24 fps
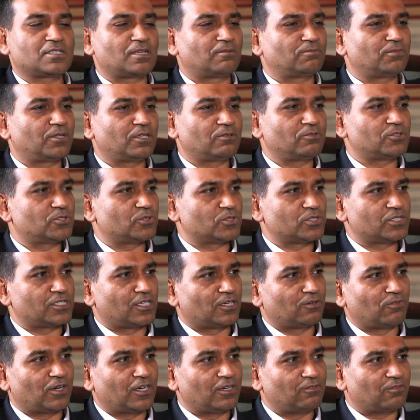this is something
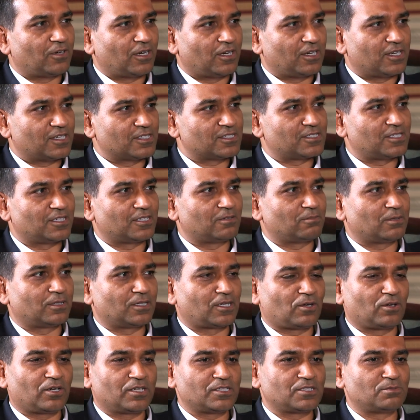which was done very well
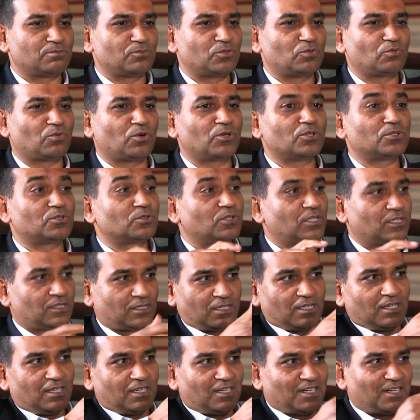yesterday, but now let's move on
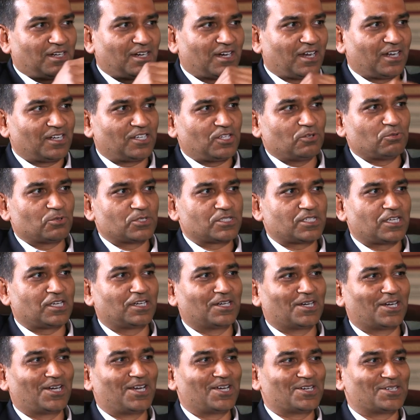to the, like you
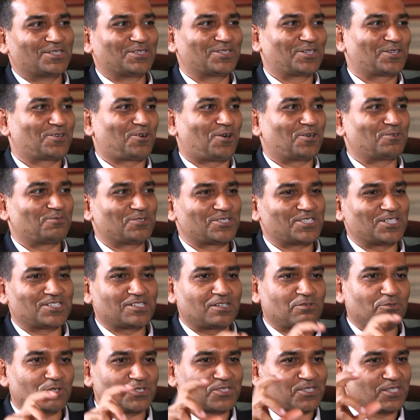were saying earlier in the
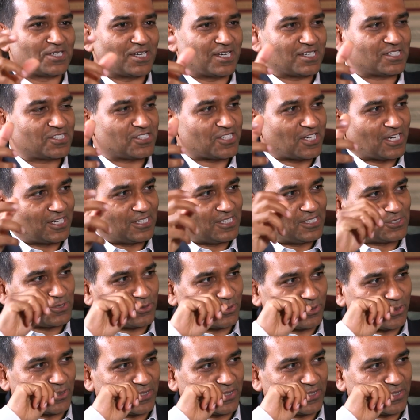conversation, was the next shiny